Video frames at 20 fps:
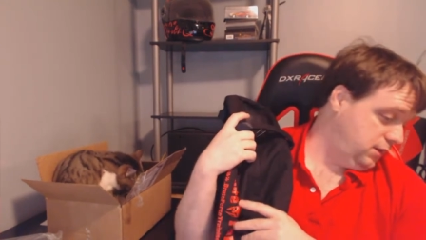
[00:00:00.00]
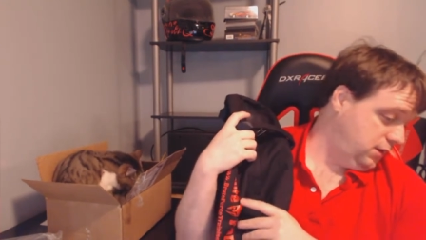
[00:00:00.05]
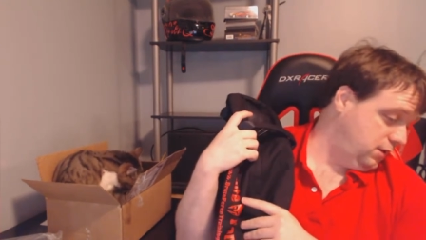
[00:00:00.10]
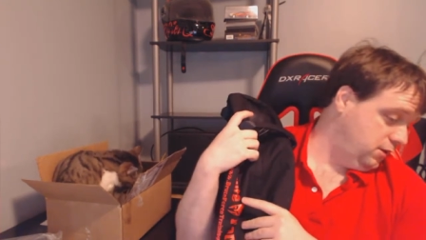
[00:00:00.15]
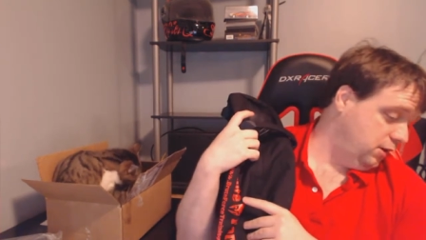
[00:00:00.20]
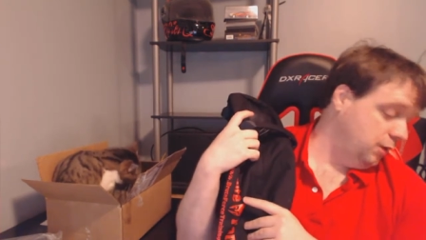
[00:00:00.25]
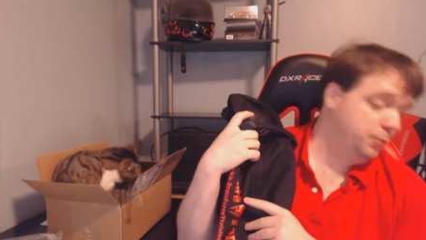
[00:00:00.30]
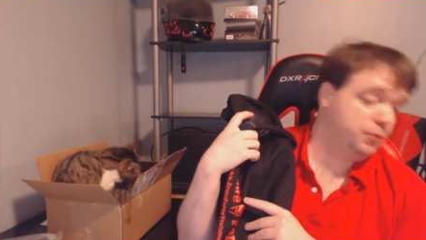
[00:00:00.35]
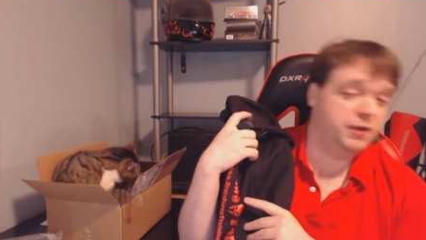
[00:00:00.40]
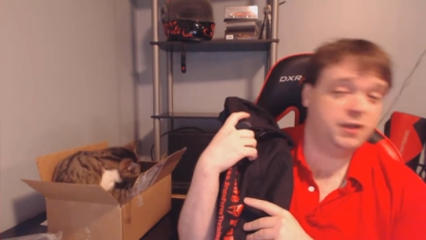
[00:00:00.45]

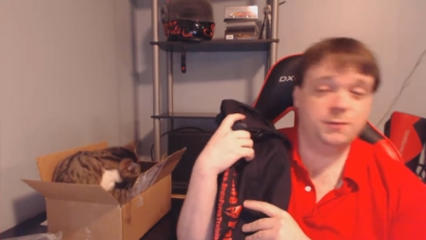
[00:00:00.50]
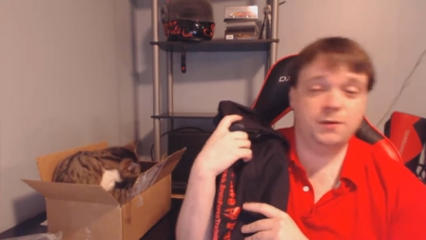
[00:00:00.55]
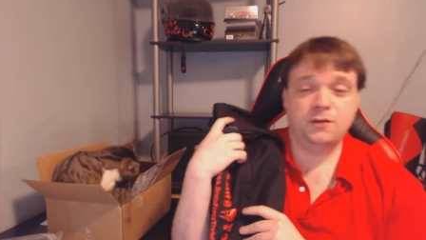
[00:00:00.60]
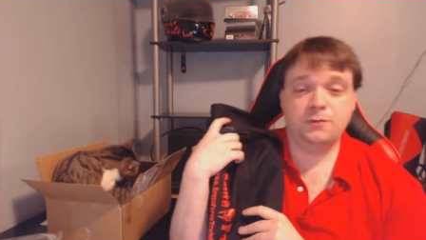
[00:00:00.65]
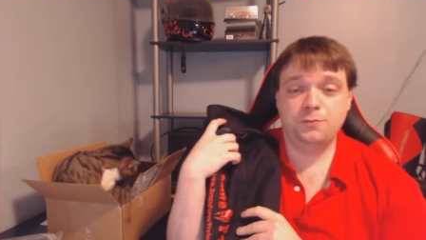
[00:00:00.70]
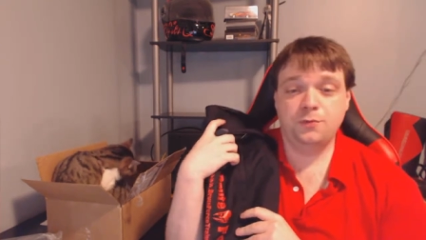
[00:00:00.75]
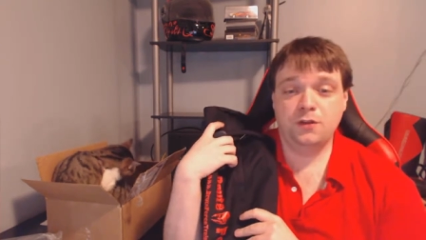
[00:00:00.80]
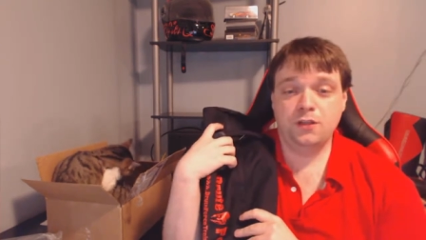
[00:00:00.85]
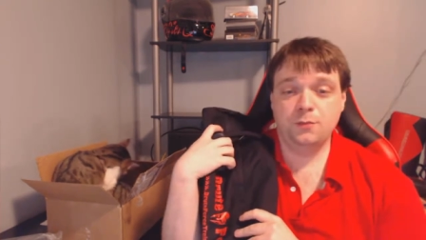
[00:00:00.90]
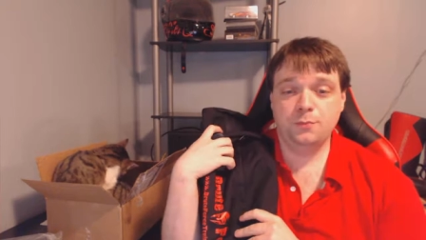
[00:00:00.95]
they are pretty
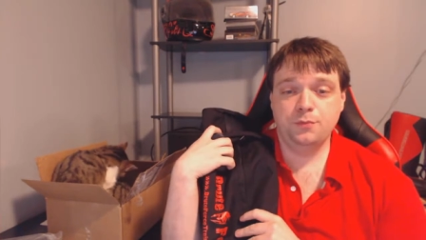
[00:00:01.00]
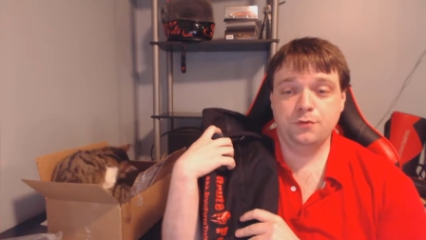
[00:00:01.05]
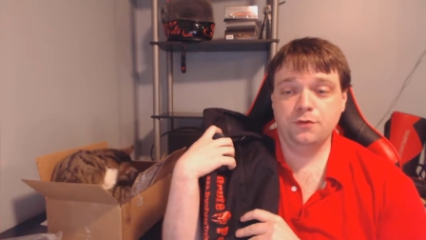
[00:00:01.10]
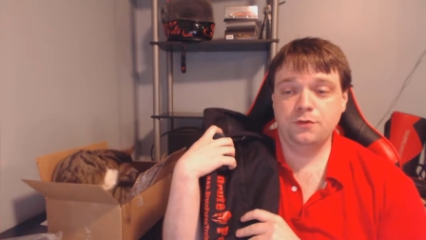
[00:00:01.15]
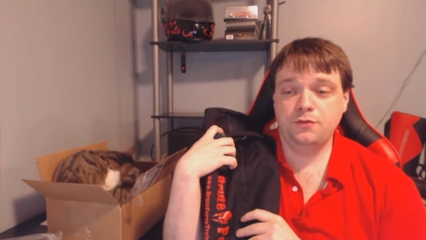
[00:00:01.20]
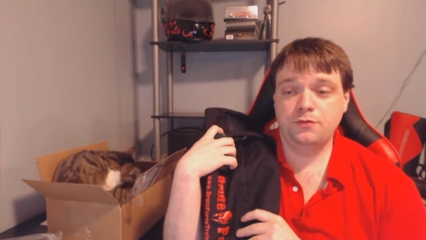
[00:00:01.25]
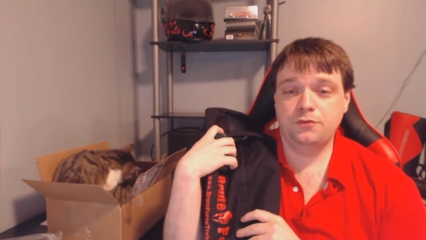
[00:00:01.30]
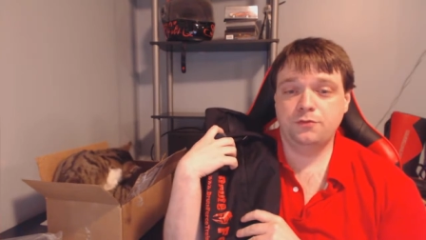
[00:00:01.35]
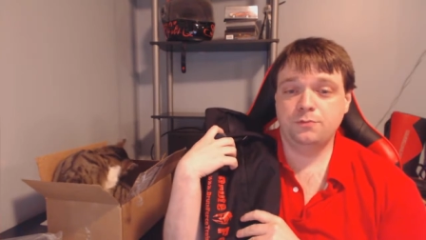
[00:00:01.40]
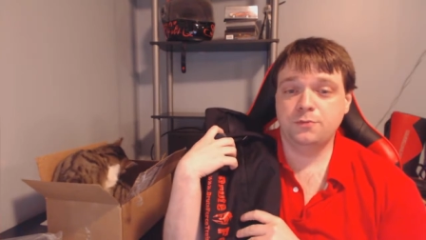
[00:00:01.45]
much
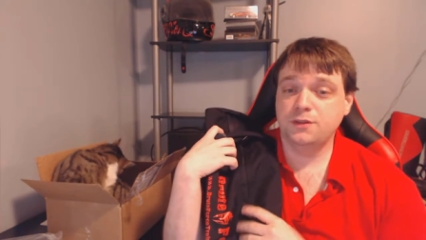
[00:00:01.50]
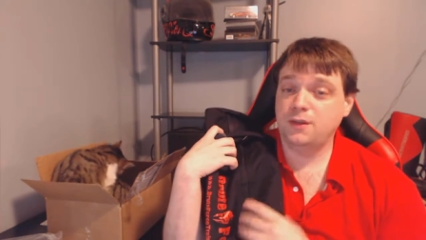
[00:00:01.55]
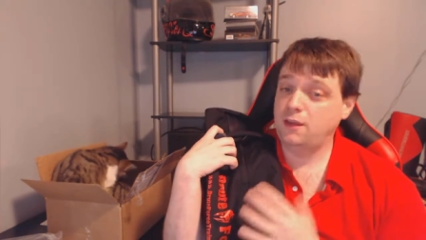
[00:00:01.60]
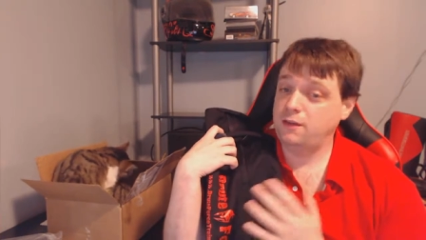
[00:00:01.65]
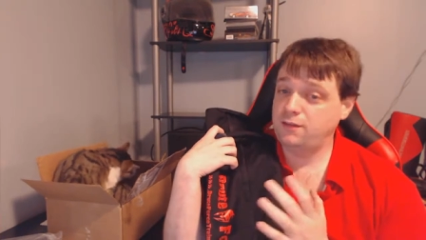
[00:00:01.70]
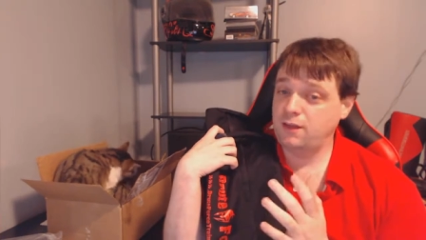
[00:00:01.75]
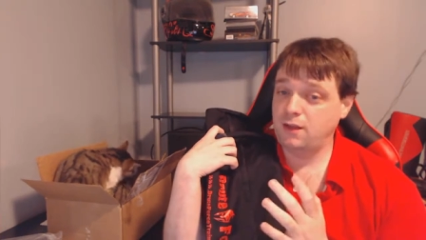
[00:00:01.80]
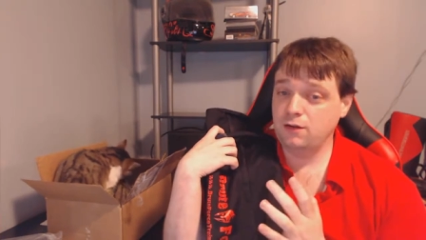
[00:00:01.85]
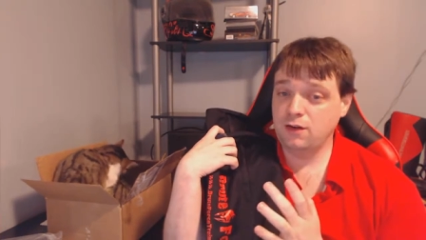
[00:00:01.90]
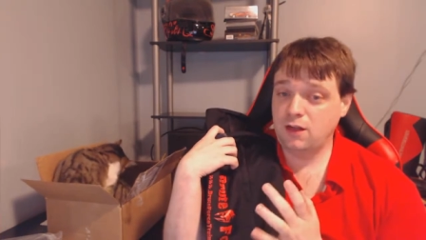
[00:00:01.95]
bulletproof, but
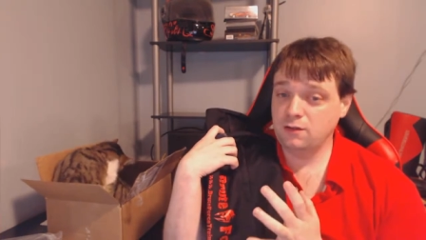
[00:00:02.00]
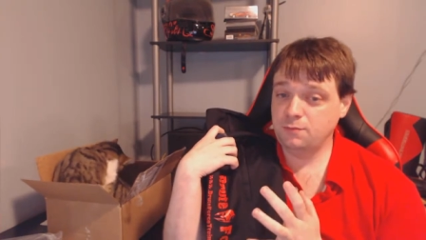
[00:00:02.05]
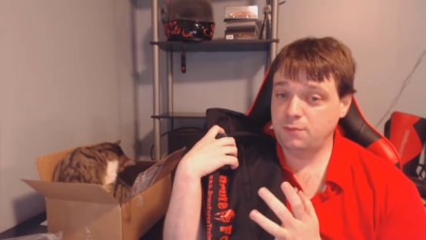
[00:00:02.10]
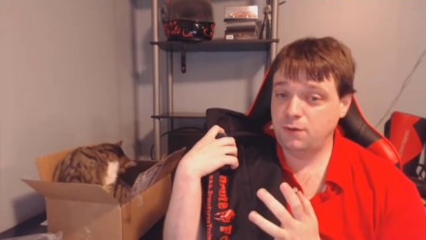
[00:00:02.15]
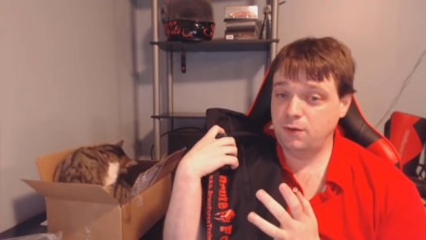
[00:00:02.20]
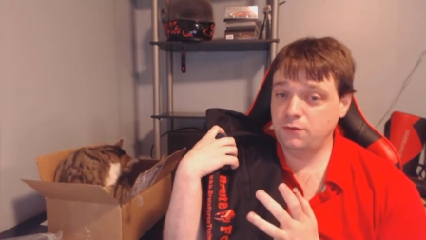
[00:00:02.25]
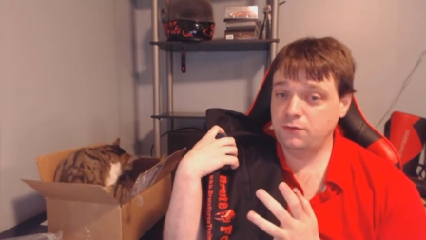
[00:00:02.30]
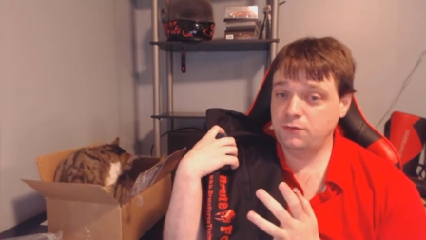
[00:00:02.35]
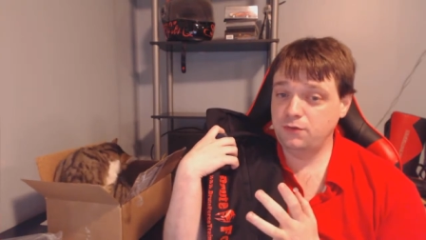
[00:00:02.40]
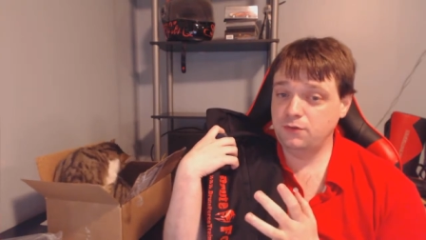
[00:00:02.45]
they say you're not
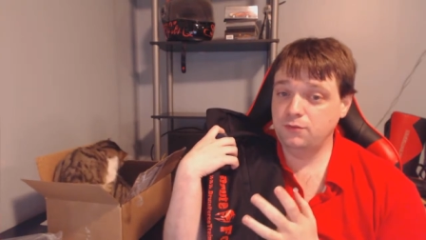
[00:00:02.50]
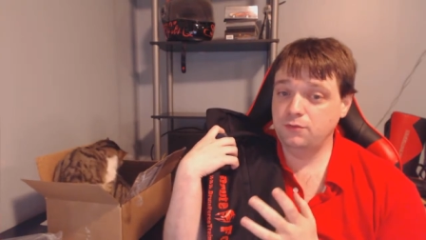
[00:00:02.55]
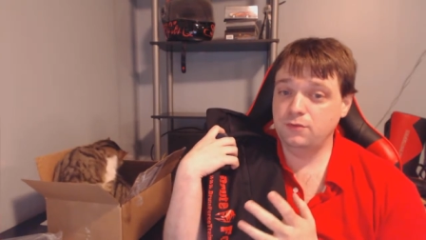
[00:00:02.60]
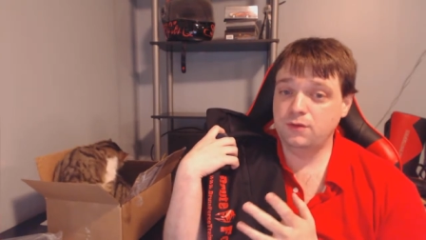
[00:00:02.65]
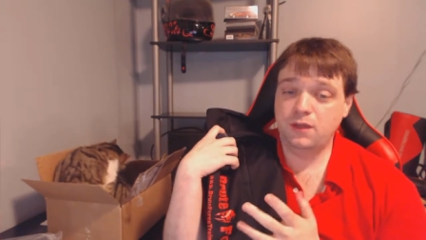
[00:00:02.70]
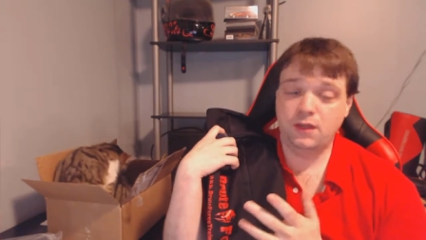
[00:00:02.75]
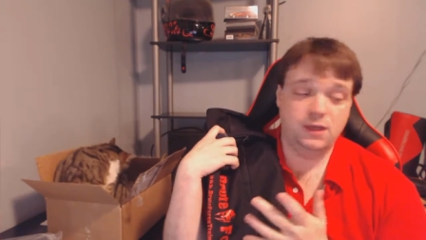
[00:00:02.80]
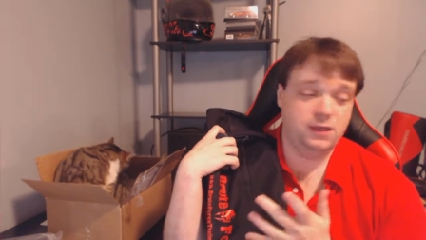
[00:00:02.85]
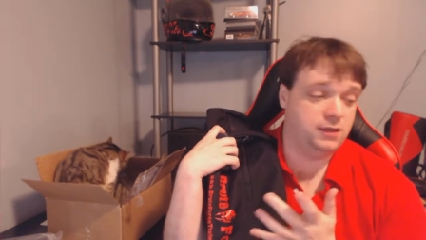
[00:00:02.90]
supposed to,